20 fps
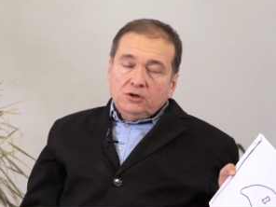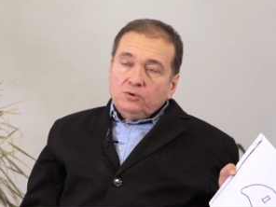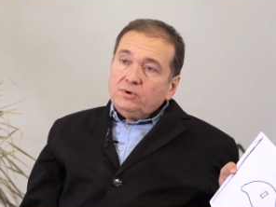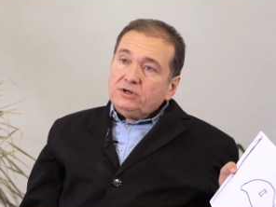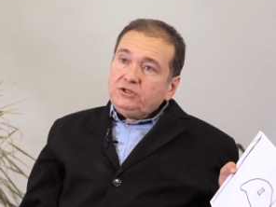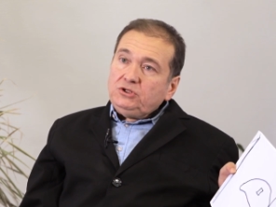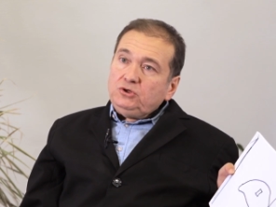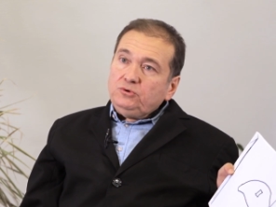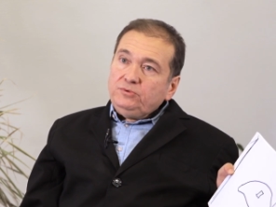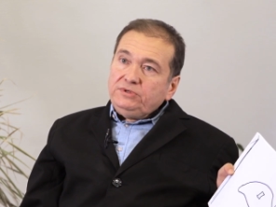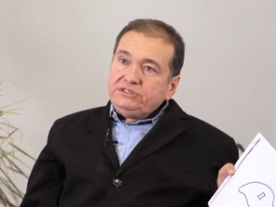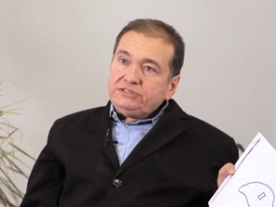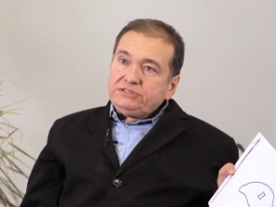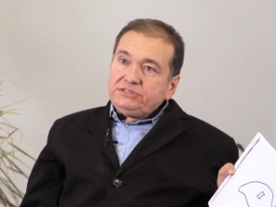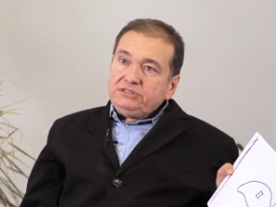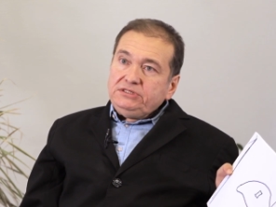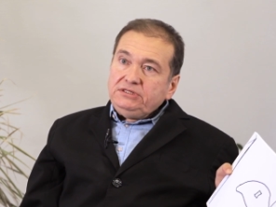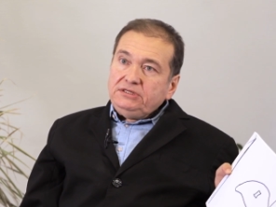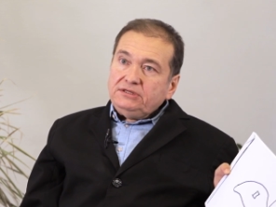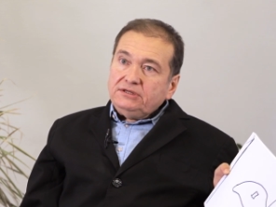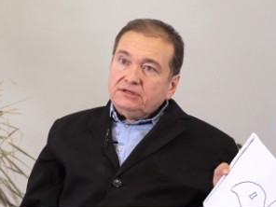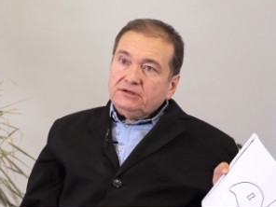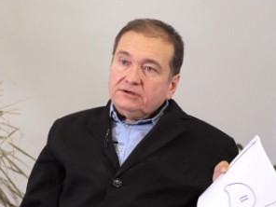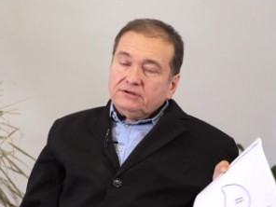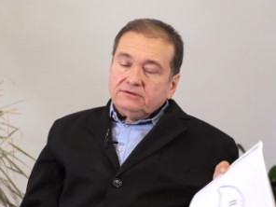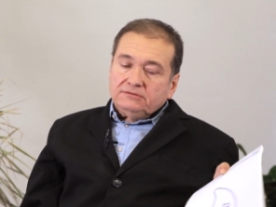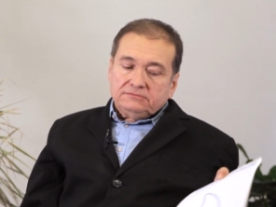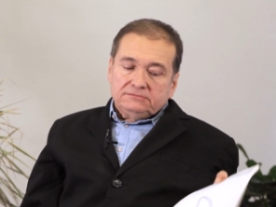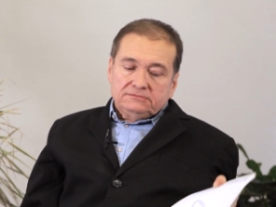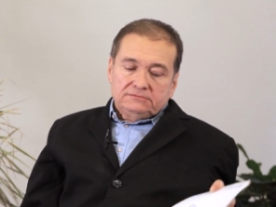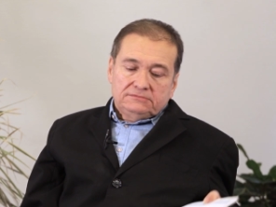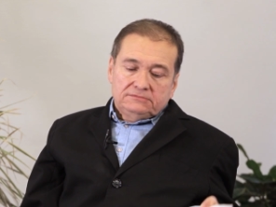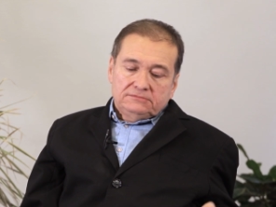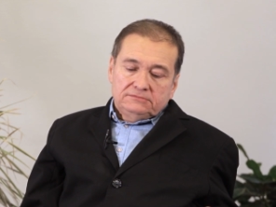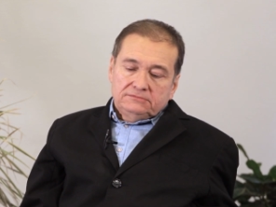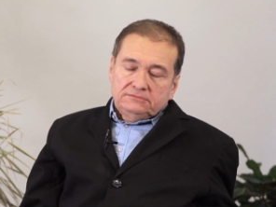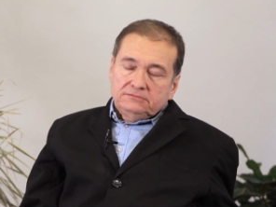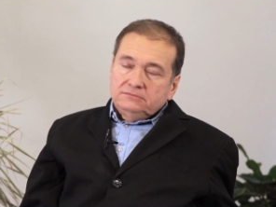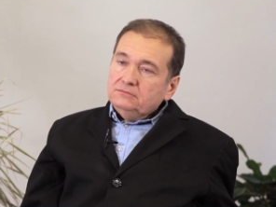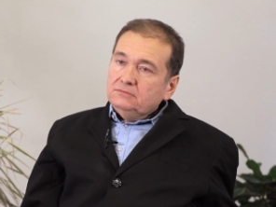What do we see here?
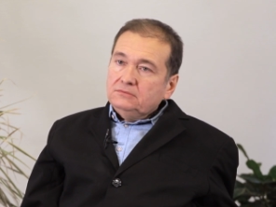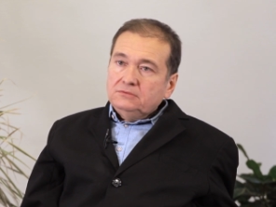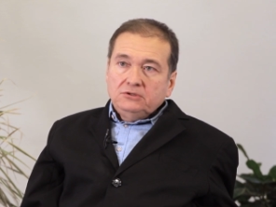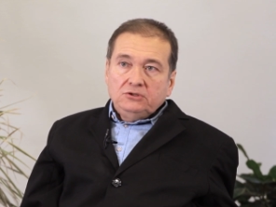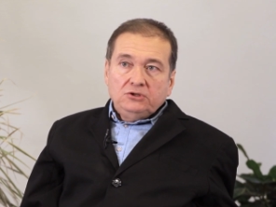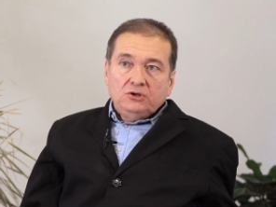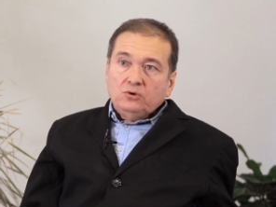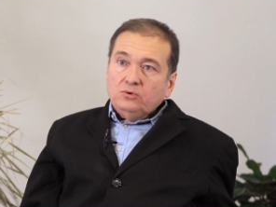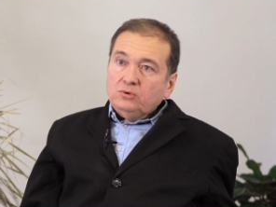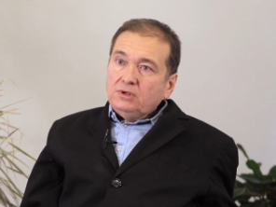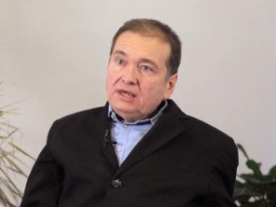No